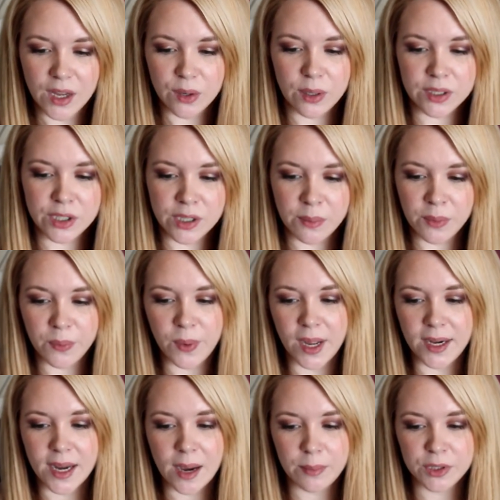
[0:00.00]
Question number
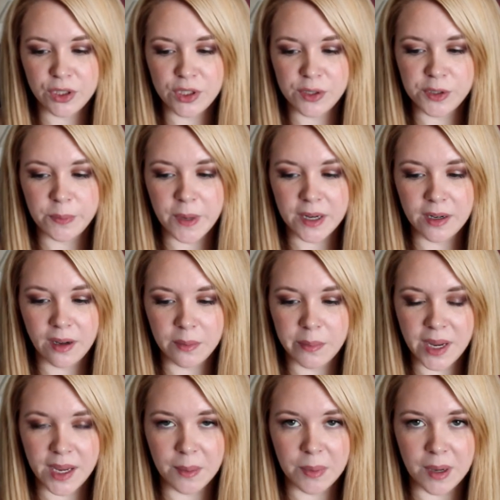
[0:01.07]
one, how much do you spend on
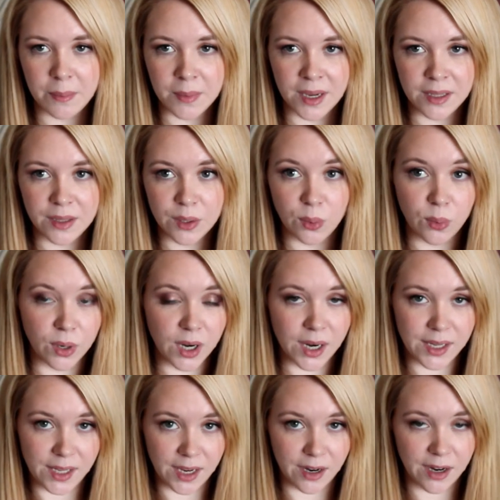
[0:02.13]
makeup a month or a
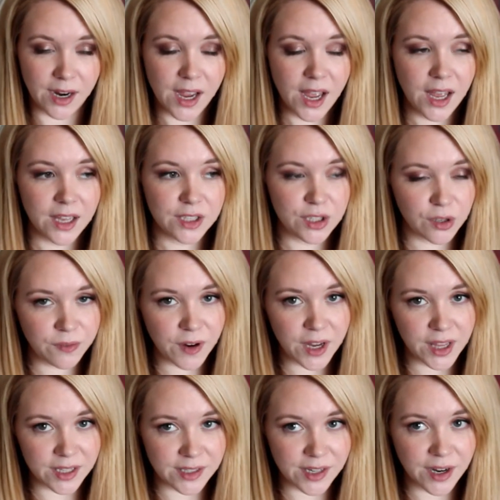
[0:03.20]
year? So far
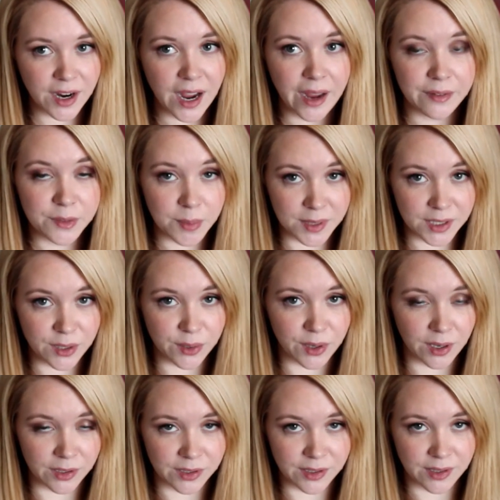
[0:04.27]
this year, I've spent
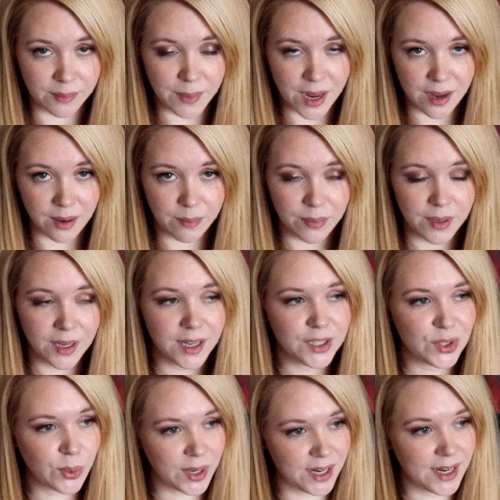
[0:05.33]
$0 on makeup.
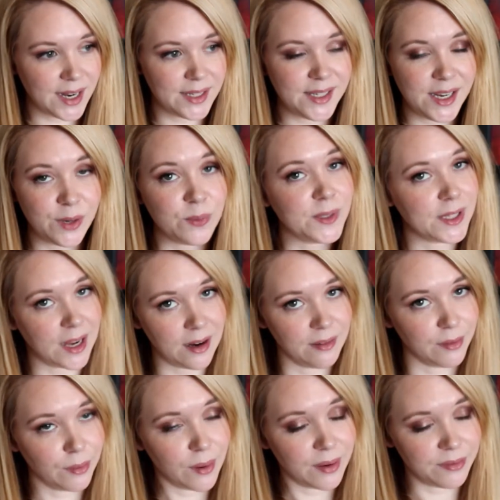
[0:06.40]
2019 was kind of
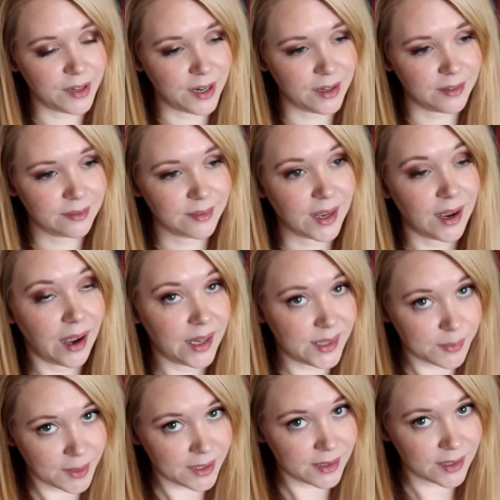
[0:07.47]
a rough year. I
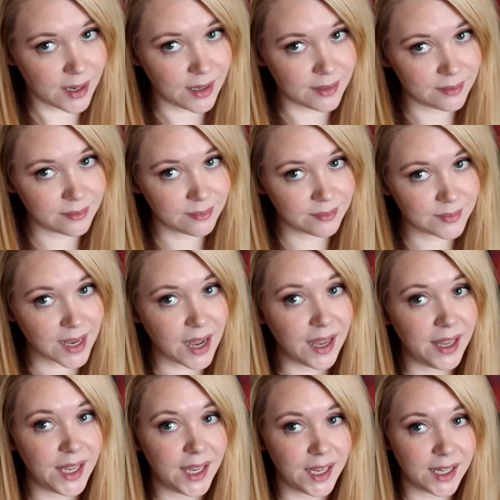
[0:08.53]
spent a lot.
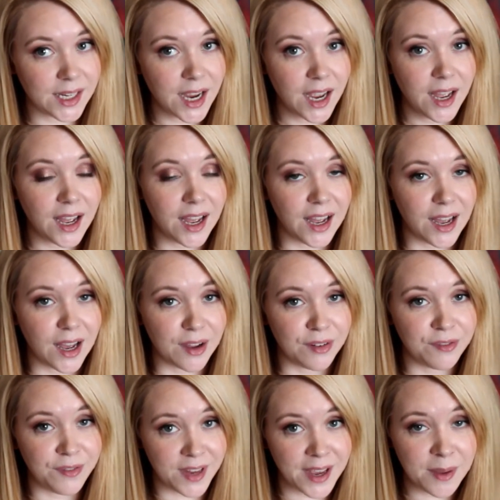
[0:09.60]
I hit uh,
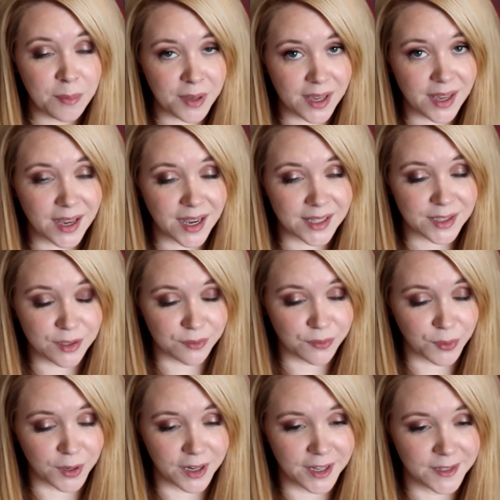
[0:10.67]
VIB at
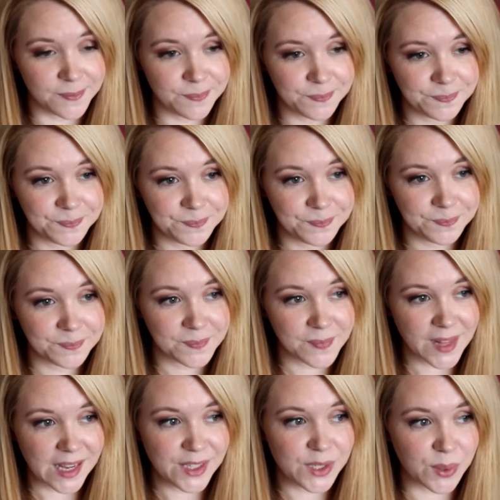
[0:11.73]
Sephora,
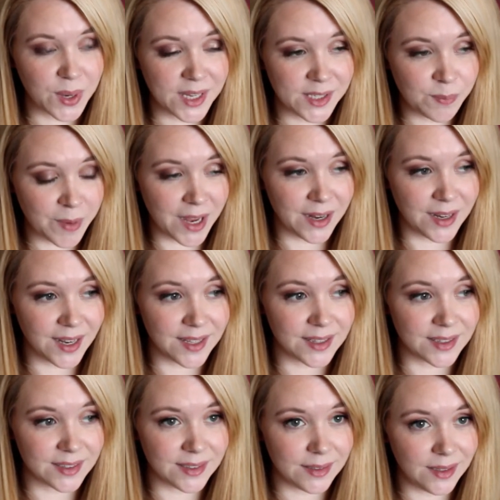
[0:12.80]
so I spent at
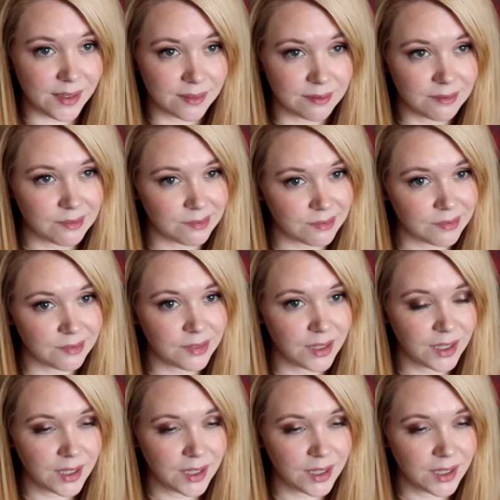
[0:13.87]
least, mm,